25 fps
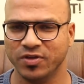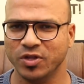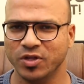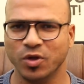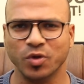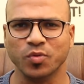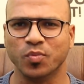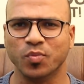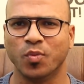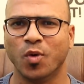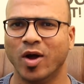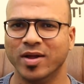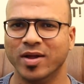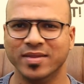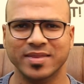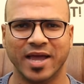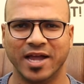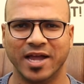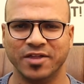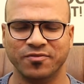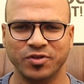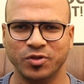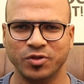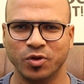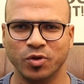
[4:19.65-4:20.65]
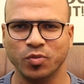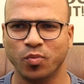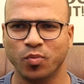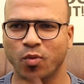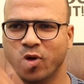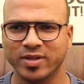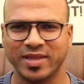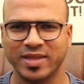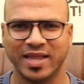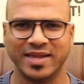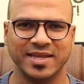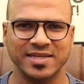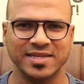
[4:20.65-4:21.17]
We don't want that. We don't
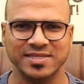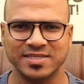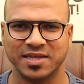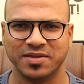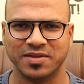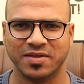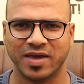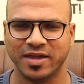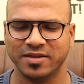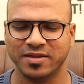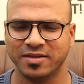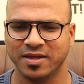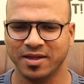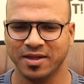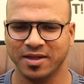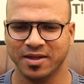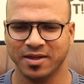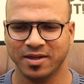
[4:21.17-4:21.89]
want latency, right?